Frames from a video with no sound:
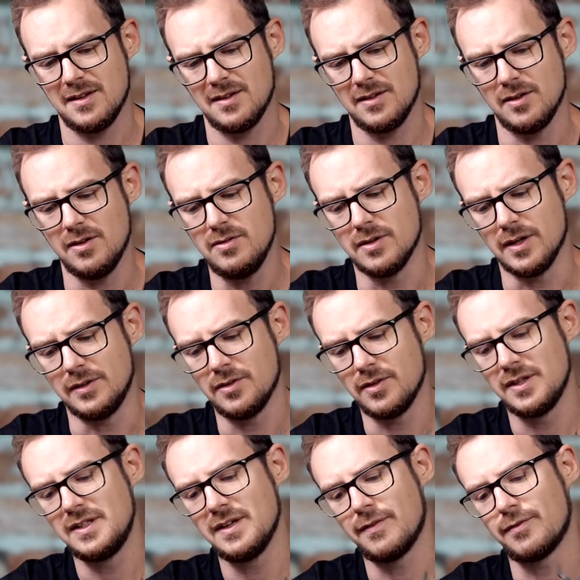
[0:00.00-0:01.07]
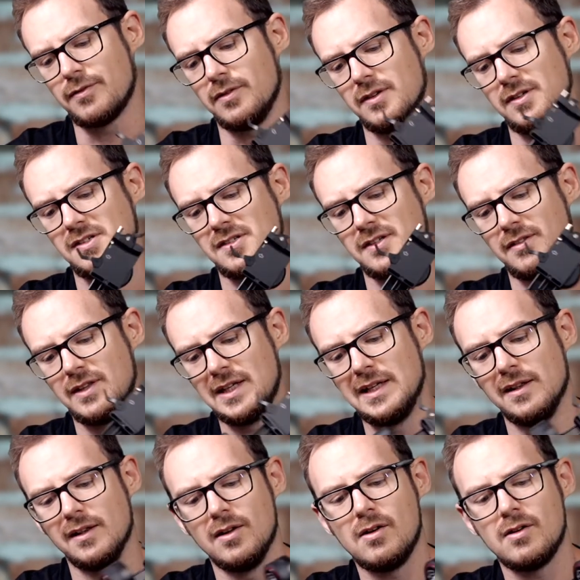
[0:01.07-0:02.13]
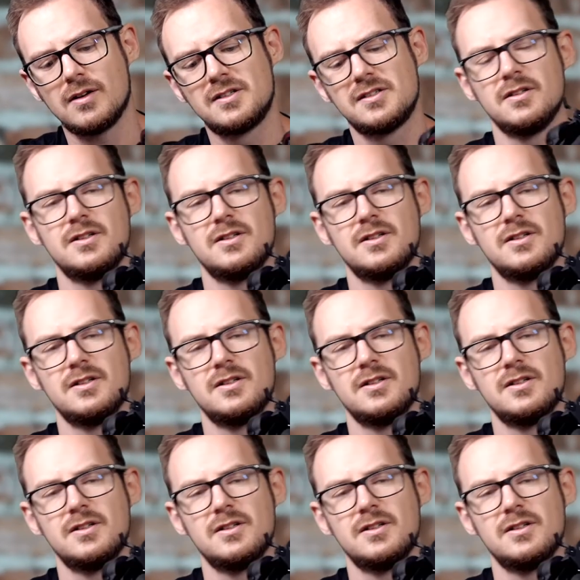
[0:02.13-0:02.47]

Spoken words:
Another difference, the locks are